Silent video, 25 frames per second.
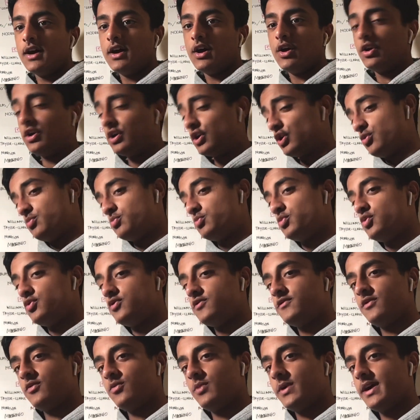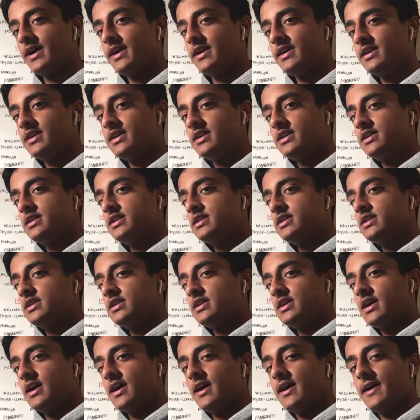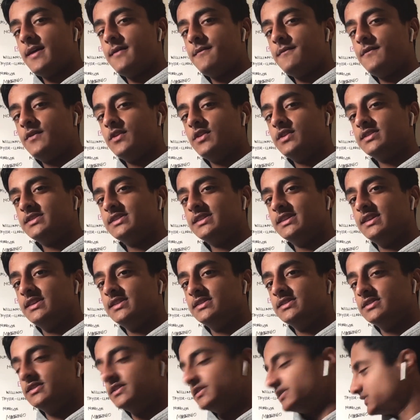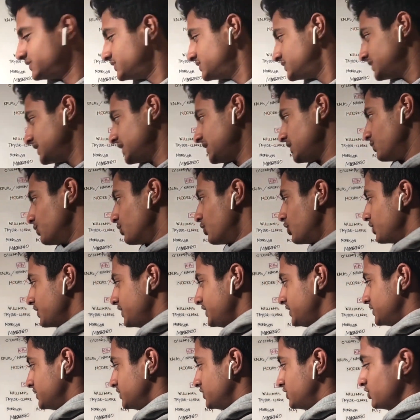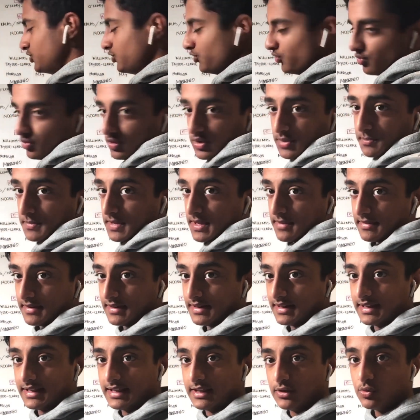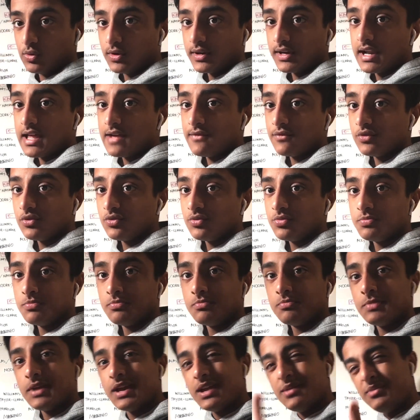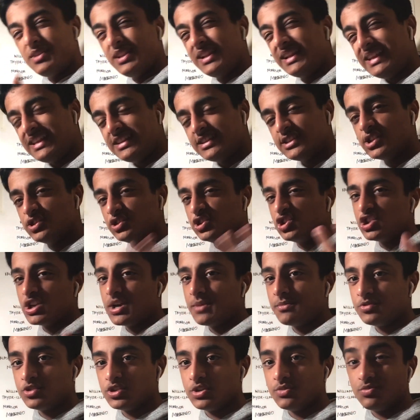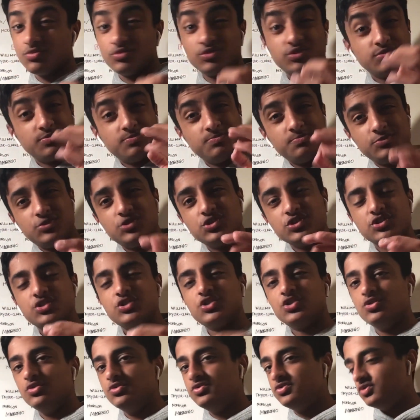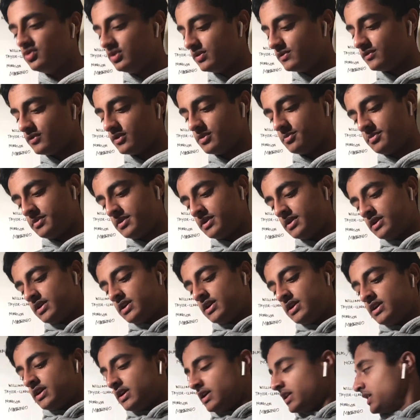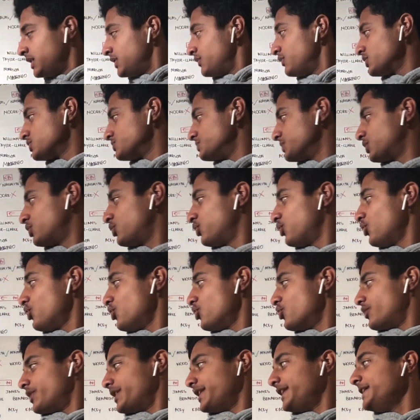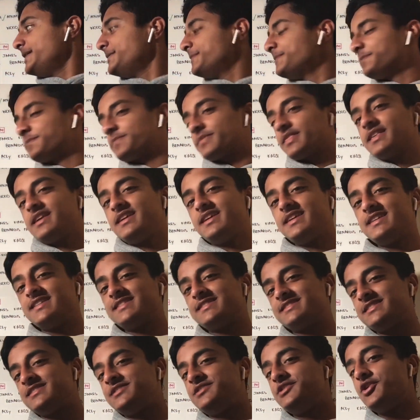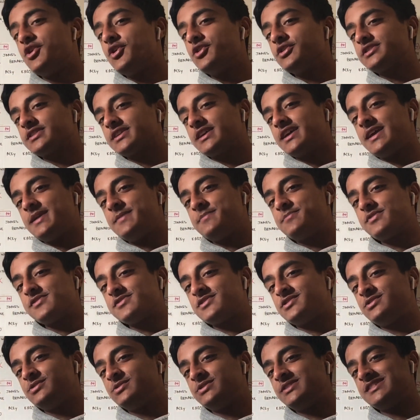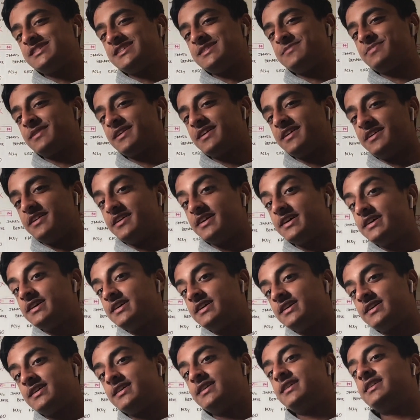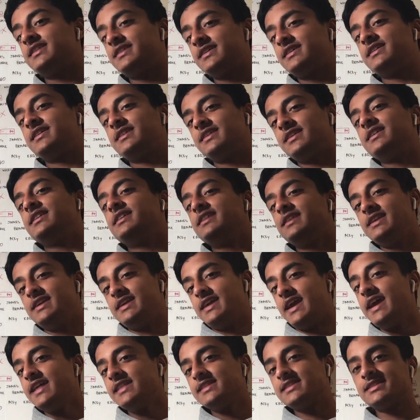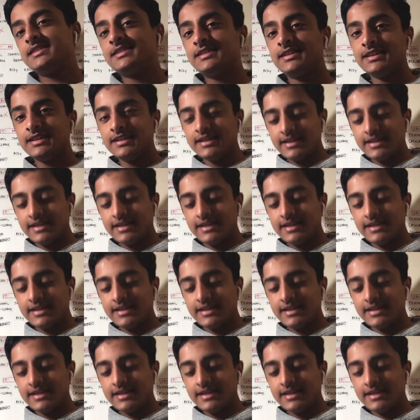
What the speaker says: loan move away for the season and see what he can do on maybe a League 1 level, maybe League 2 to Championship was just too soon for him. Ross McCrory is not a Bristol City player yet.